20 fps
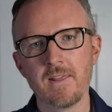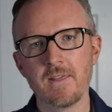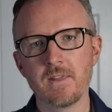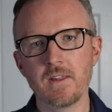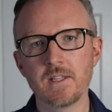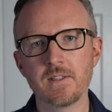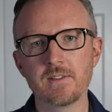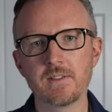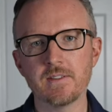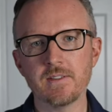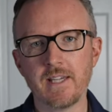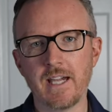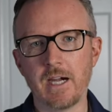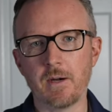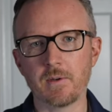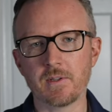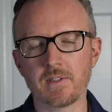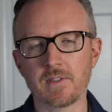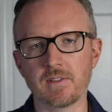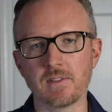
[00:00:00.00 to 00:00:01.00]
this is
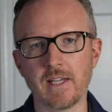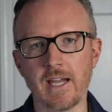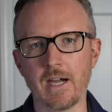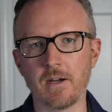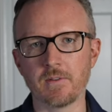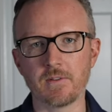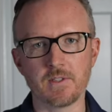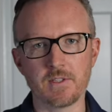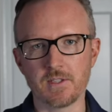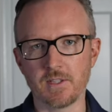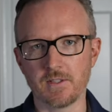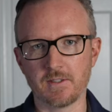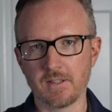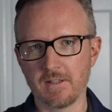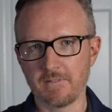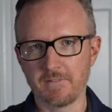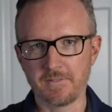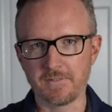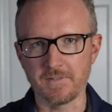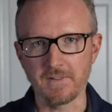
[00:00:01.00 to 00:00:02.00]
how it sounds just
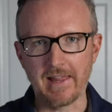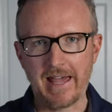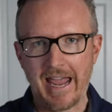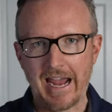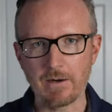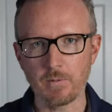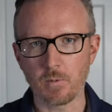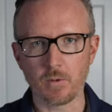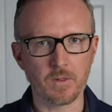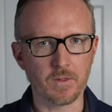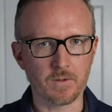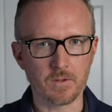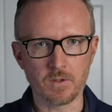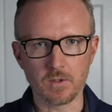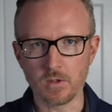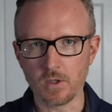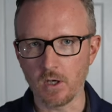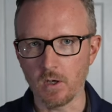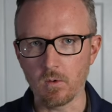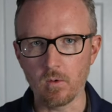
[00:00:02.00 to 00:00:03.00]
flat with
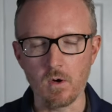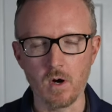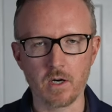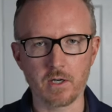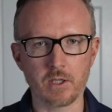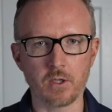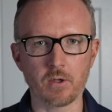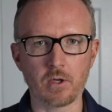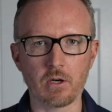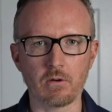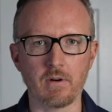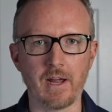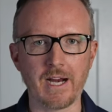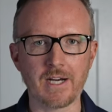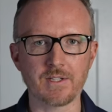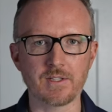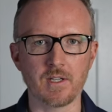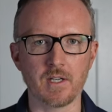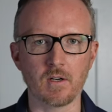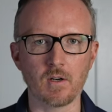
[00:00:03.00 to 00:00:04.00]
no audio
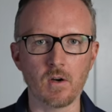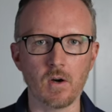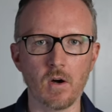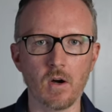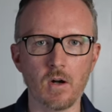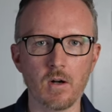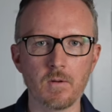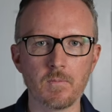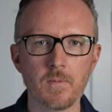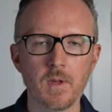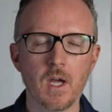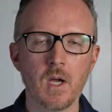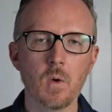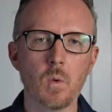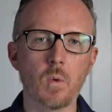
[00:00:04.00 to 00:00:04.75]
correction at all.